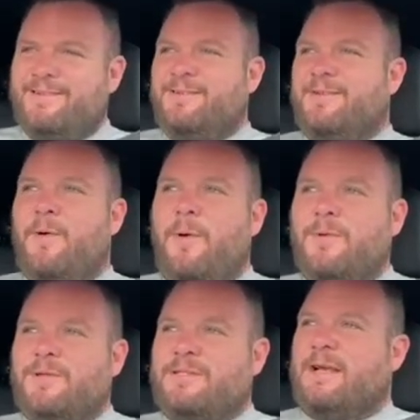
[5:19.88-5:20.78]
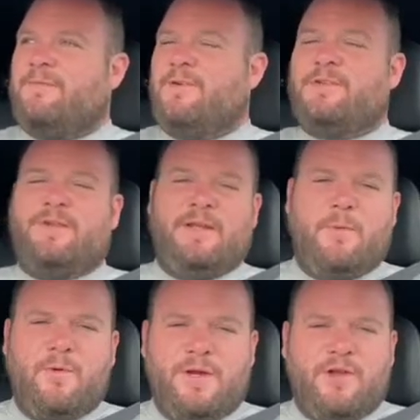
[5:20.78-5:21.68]
No one wants that first thing in the
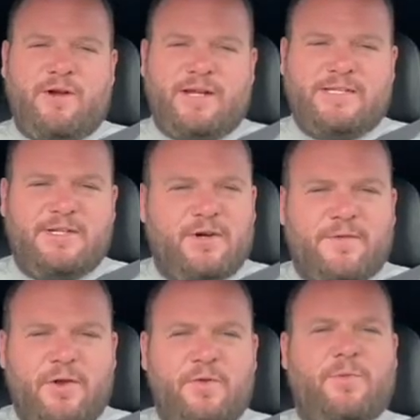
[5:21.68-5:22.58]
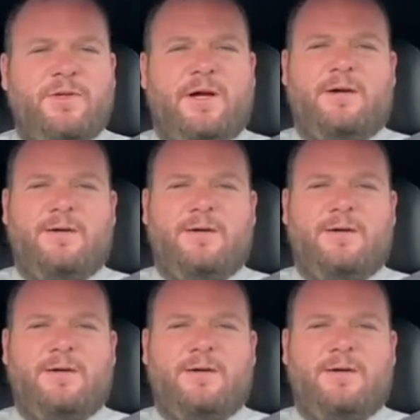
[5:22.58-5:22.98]
morning, you're crashing the afternoon, wouldn't ya?